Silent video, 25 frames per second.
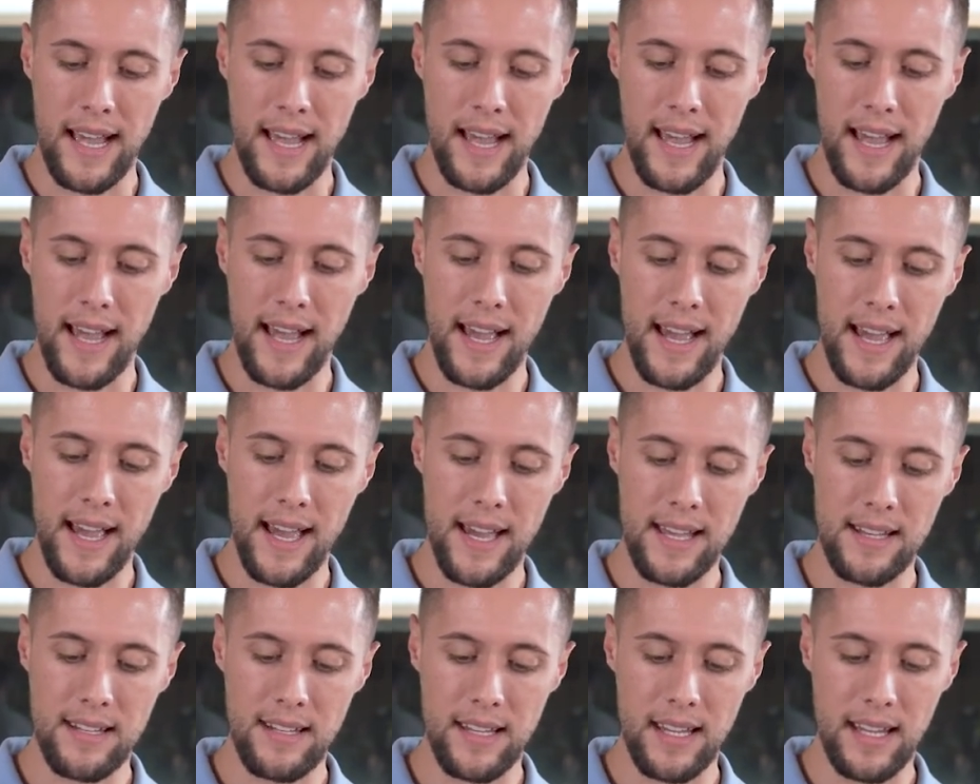
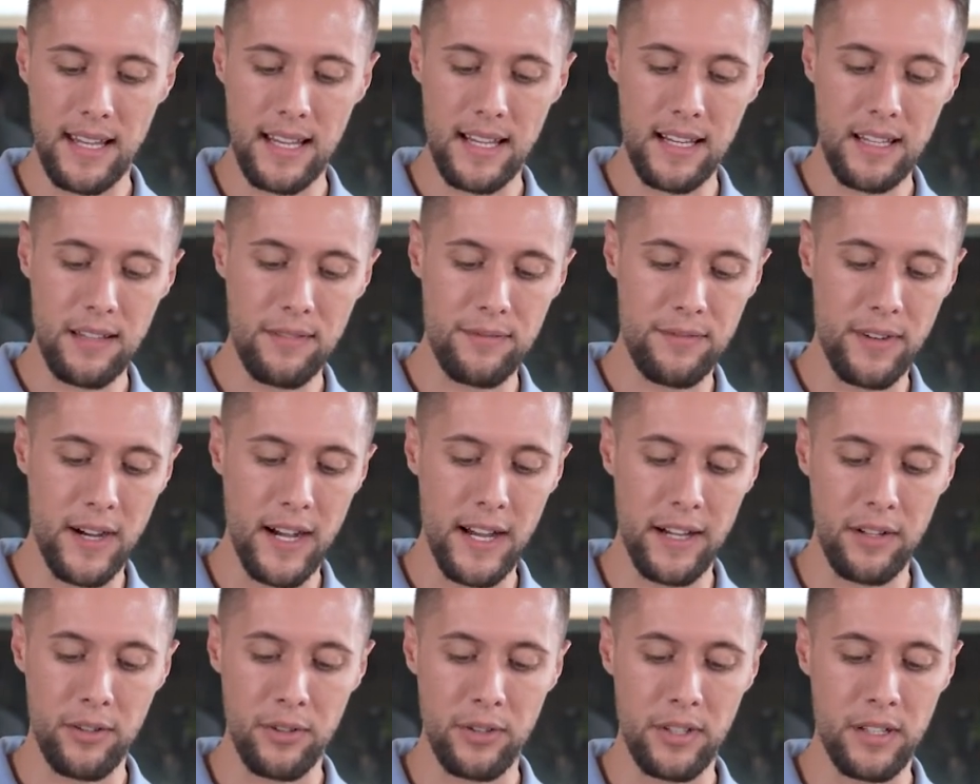add any
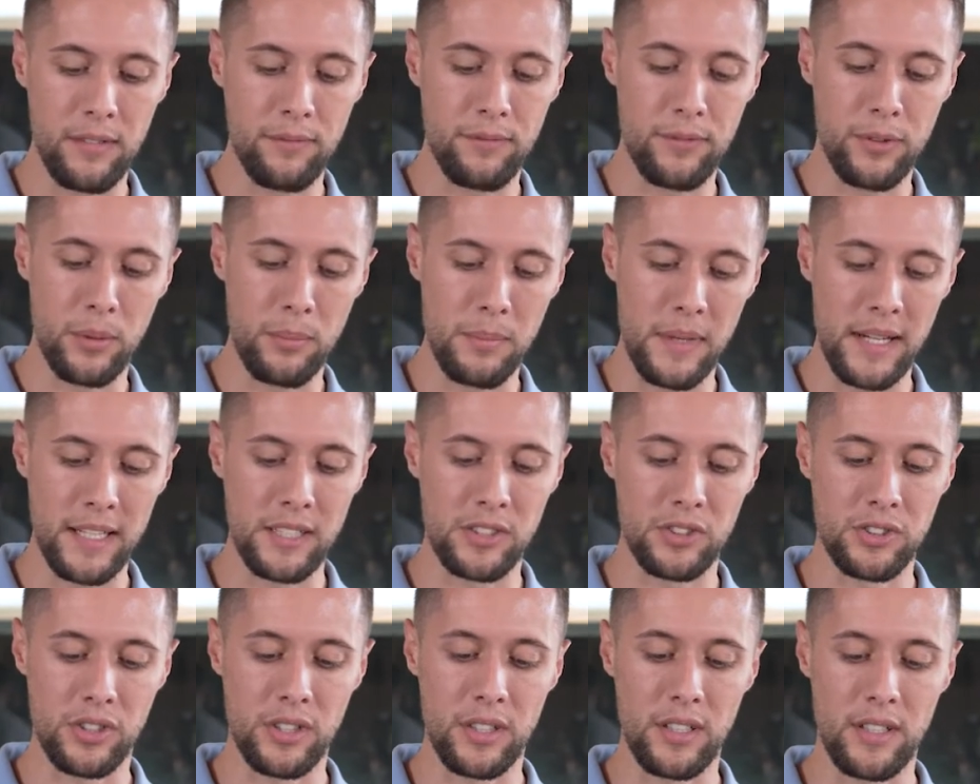vital
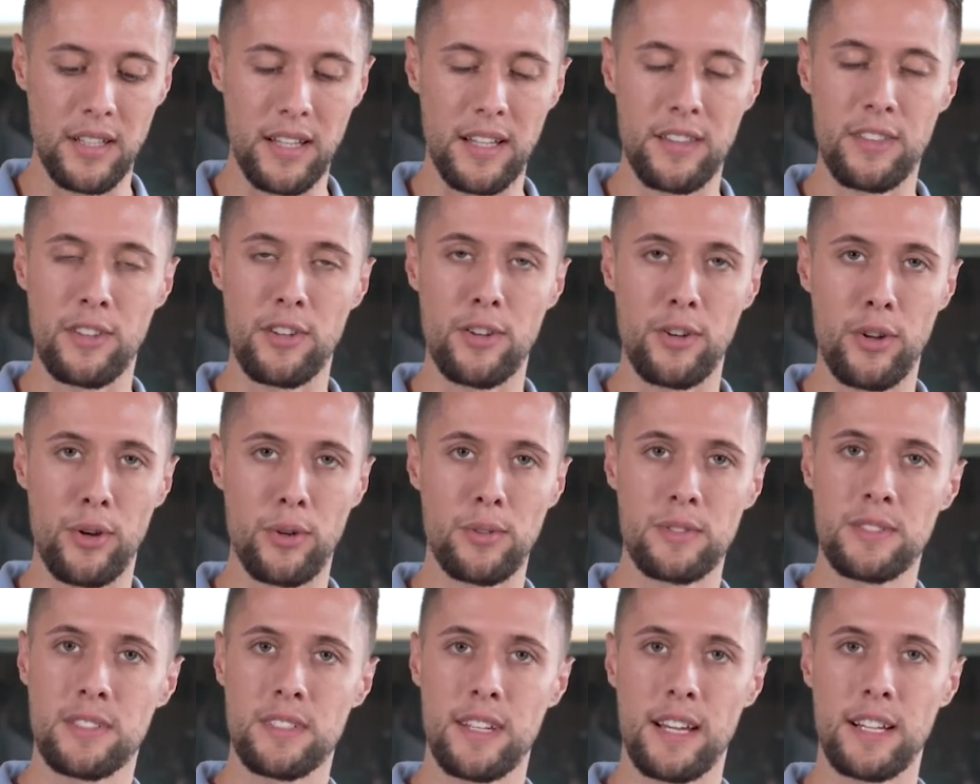information in the
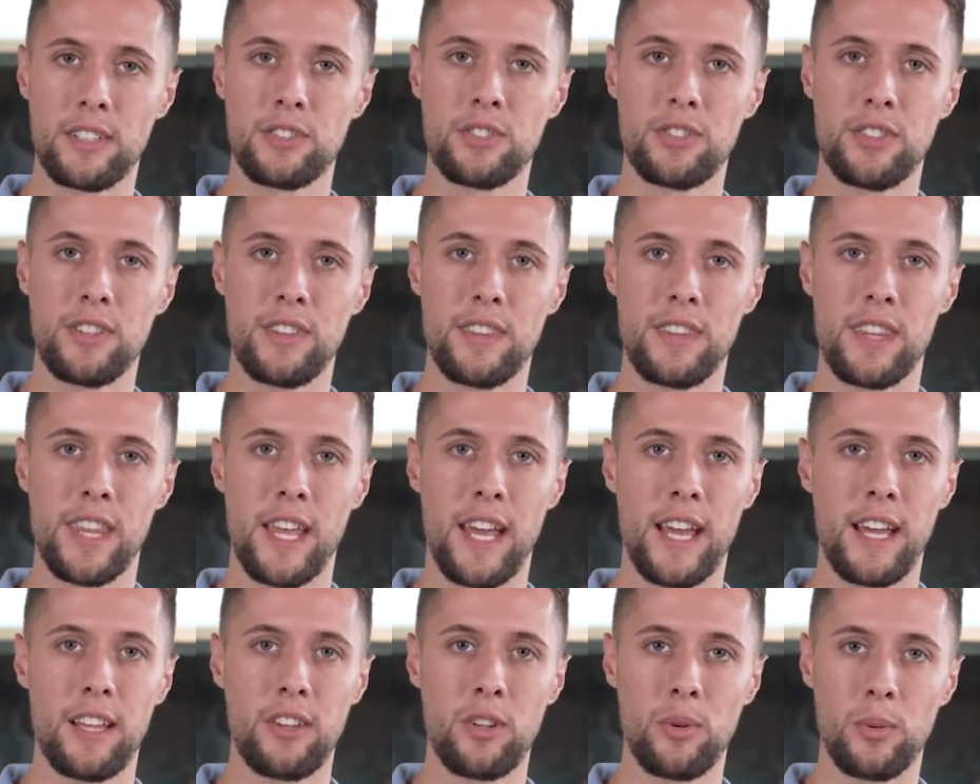notes section
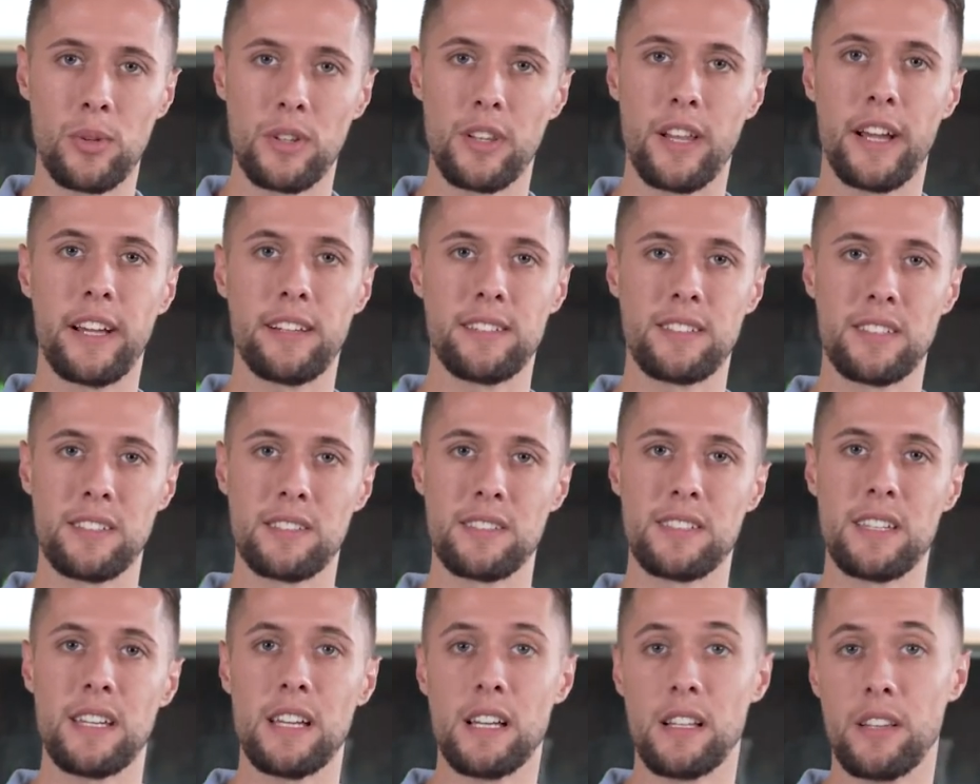that you would like to
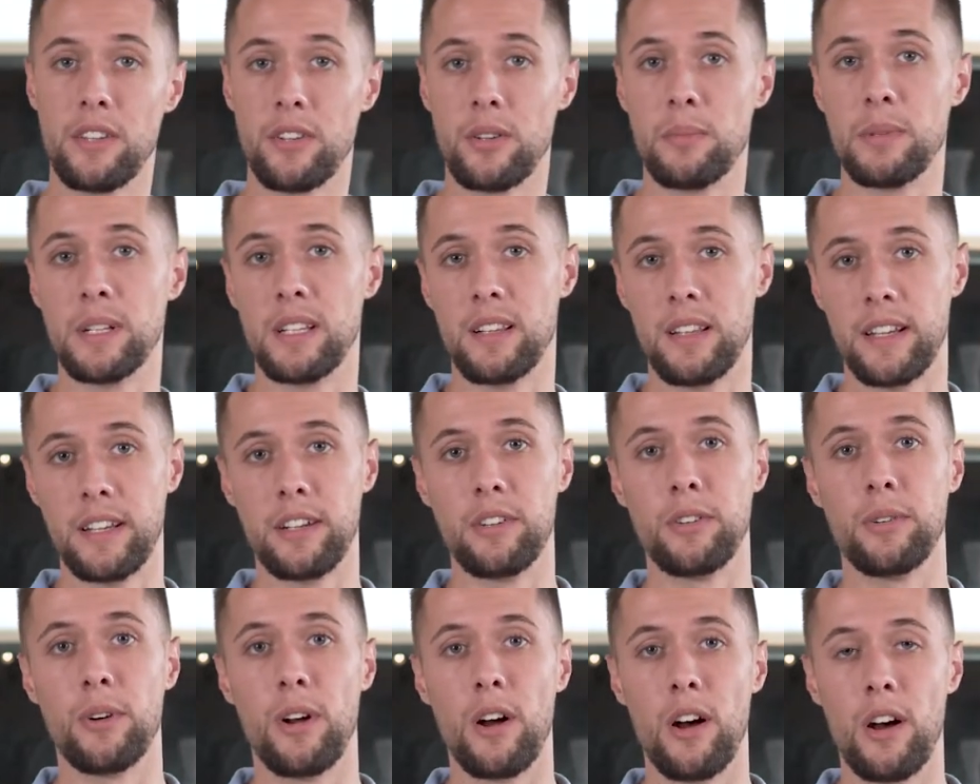see a little bit
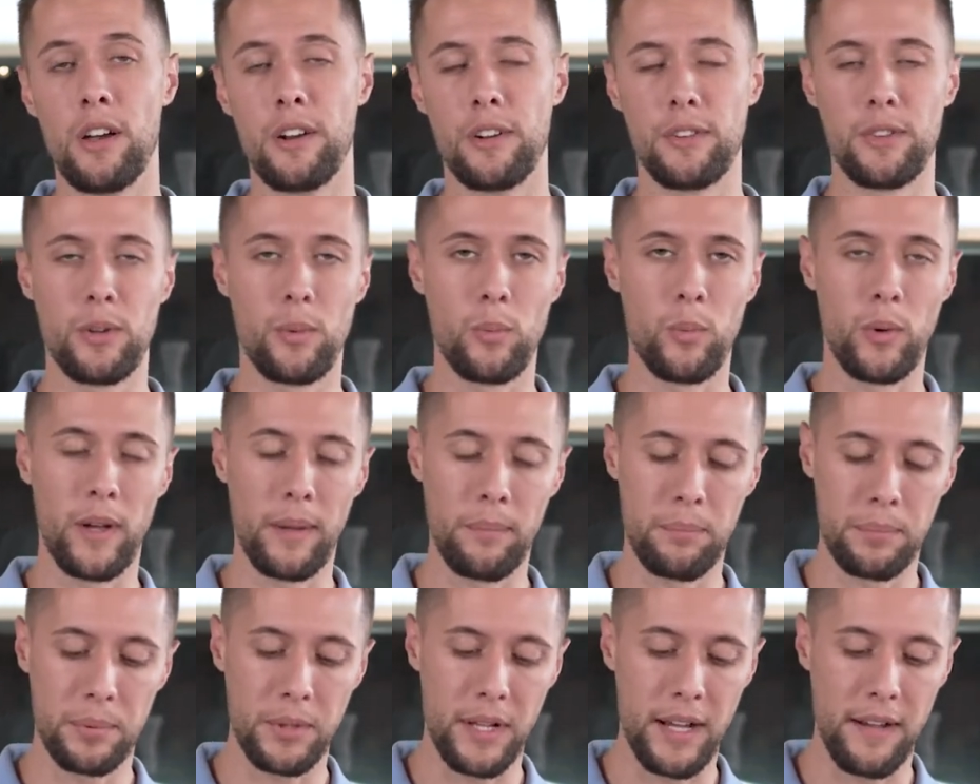later on the
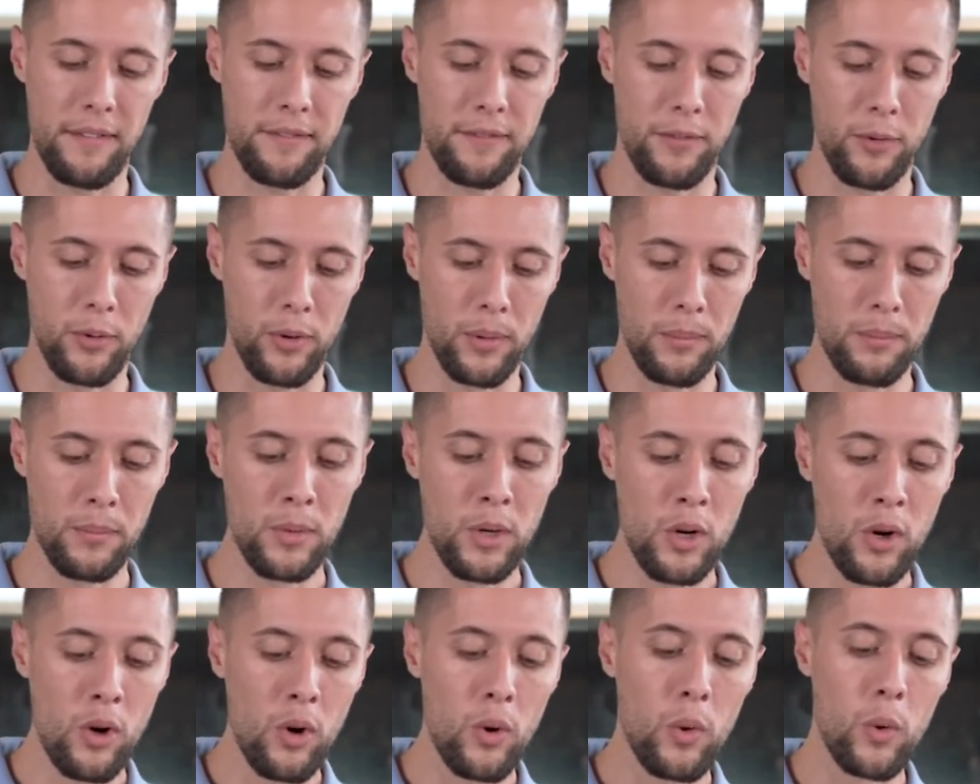web platform,
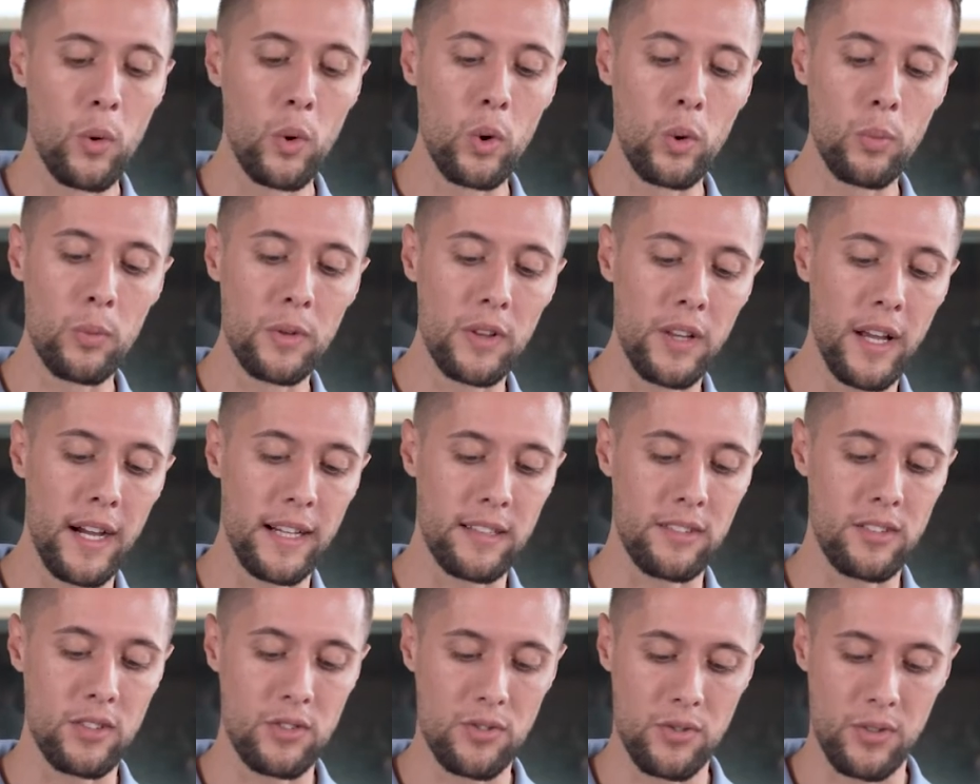or would
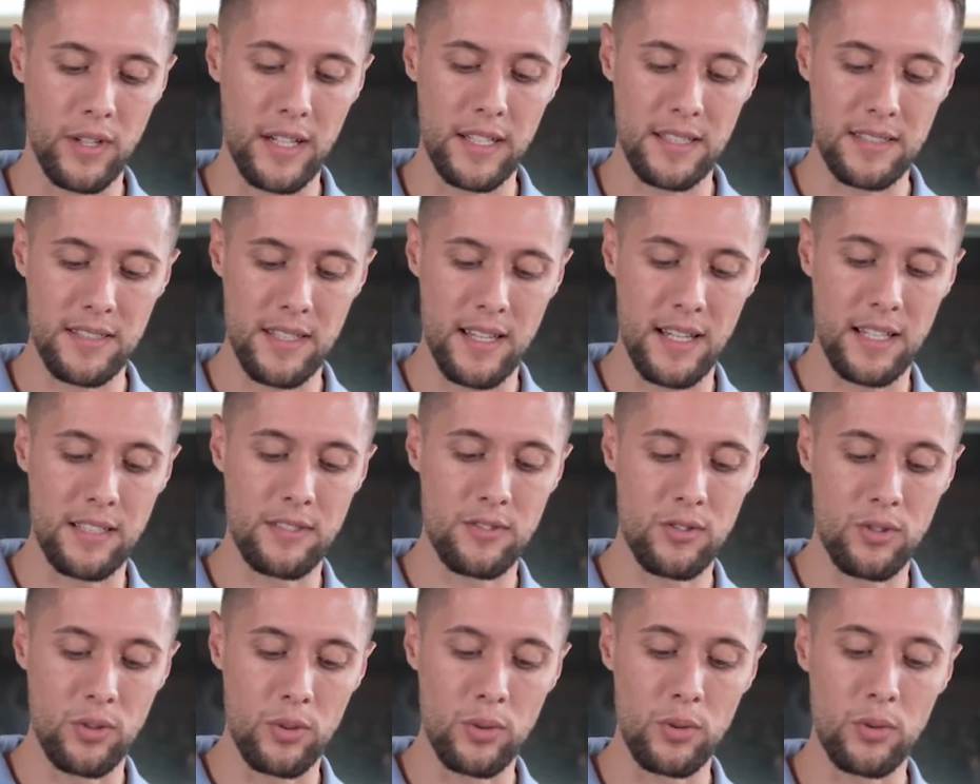like to
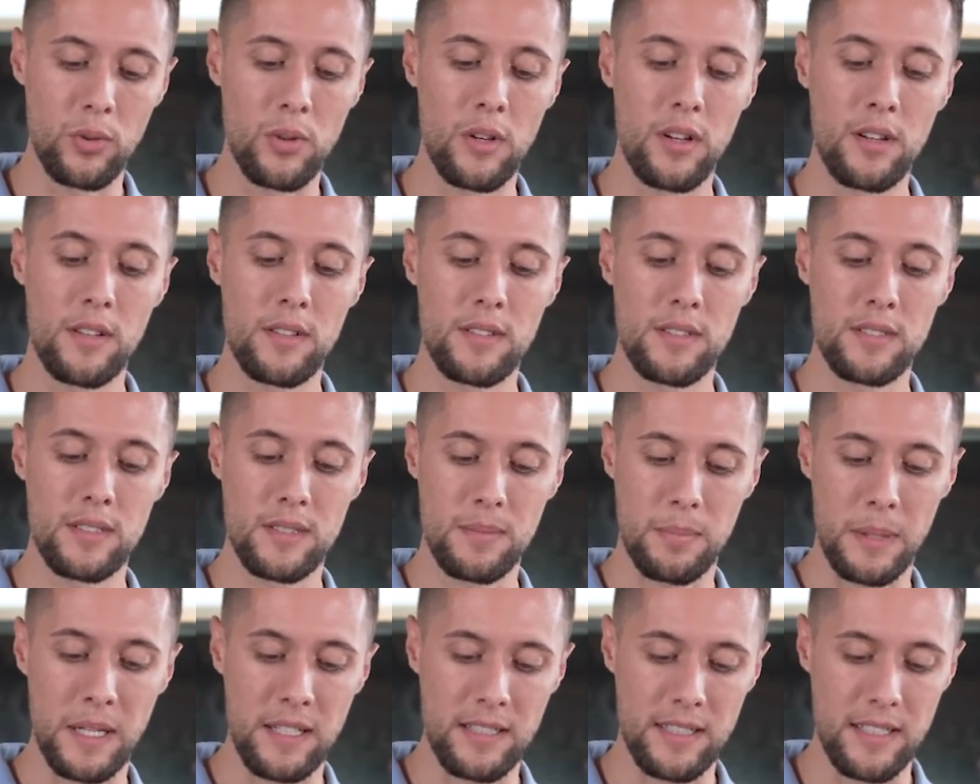translate to
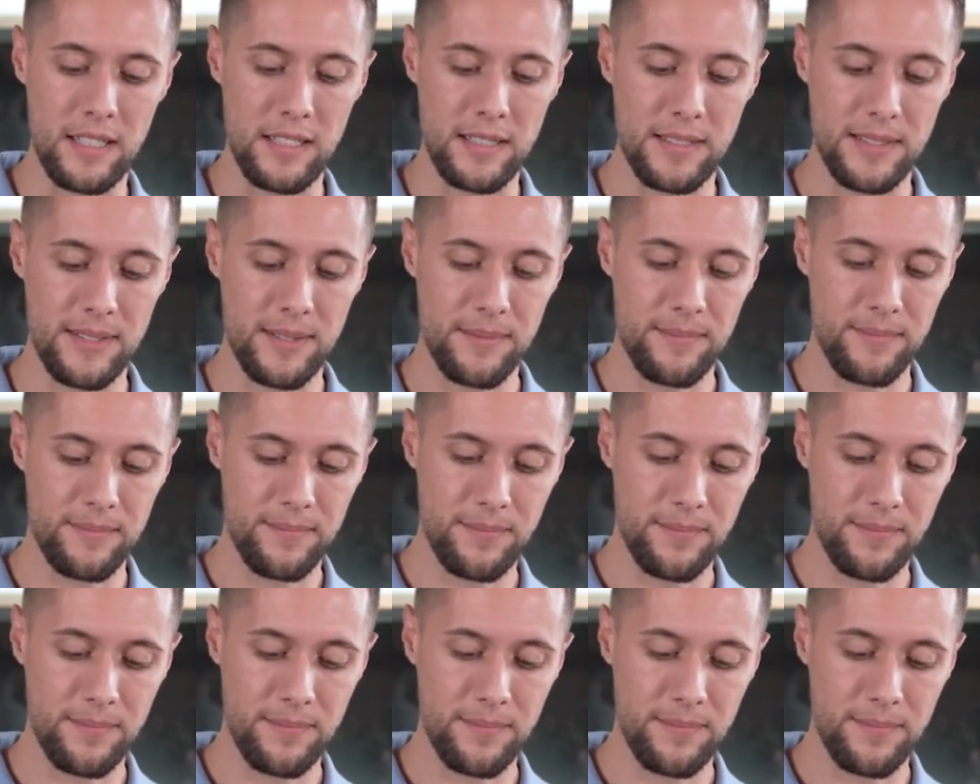Spentys.